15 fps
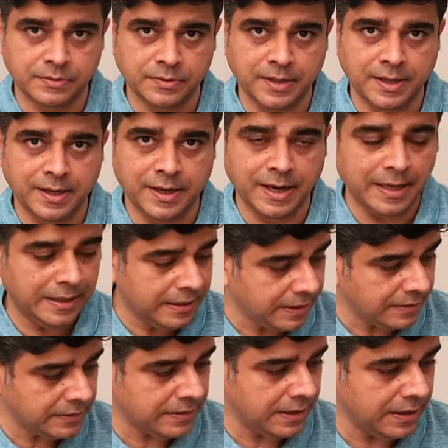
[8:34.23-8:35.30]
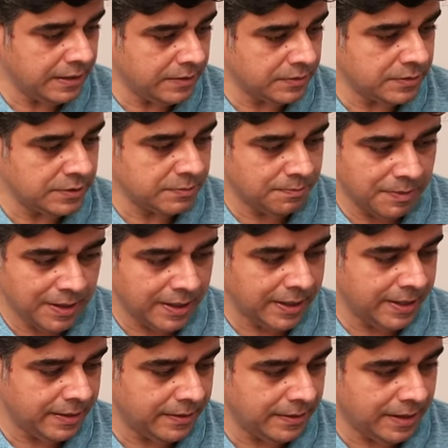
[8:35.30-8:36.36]
Okay, I literally could just plug
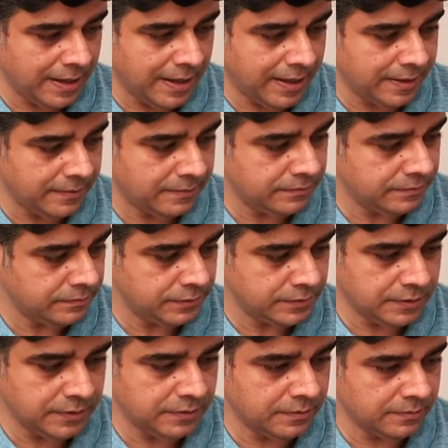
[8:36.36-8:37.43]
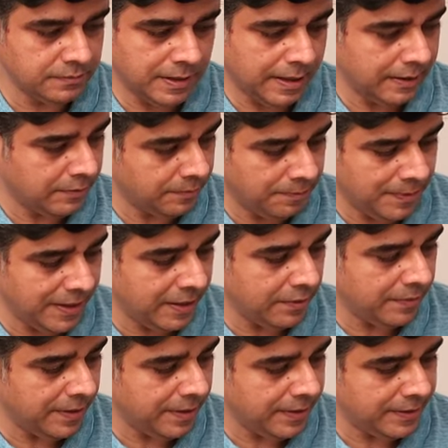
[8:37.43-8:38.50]
in and you know I could play
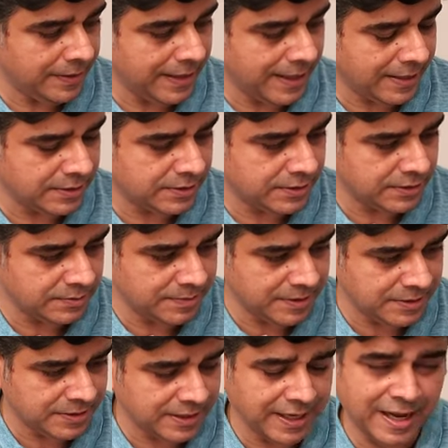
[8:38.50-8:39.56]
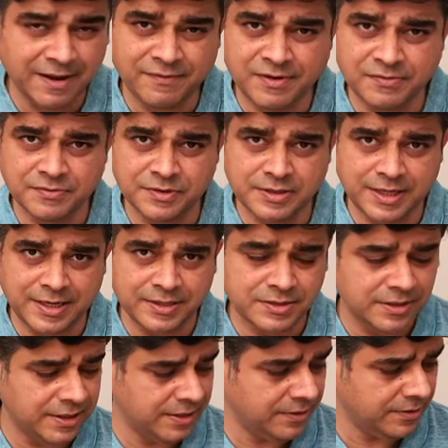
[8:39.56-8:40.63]
away. The action has been set. I haven't even changed
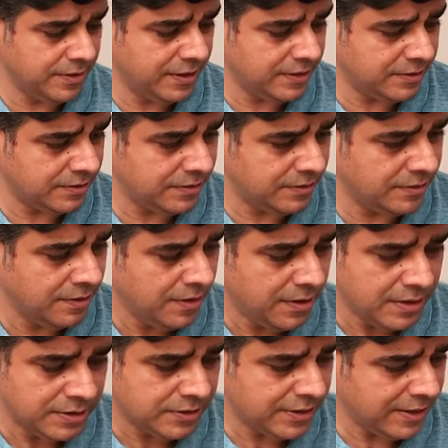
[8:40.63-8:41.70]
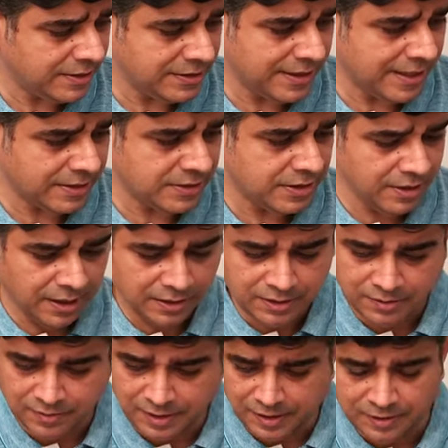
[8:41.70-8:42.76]
the intonation, changed the action, nothing
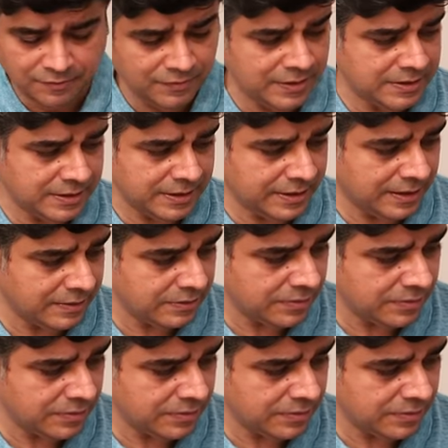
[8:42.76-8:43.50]
on any of these guitars.